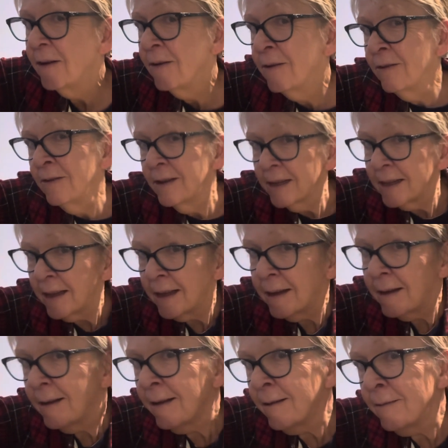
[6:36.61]
Oh, look at
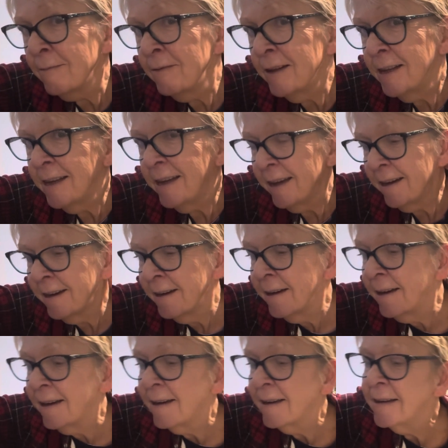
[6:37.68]
that lovely hair.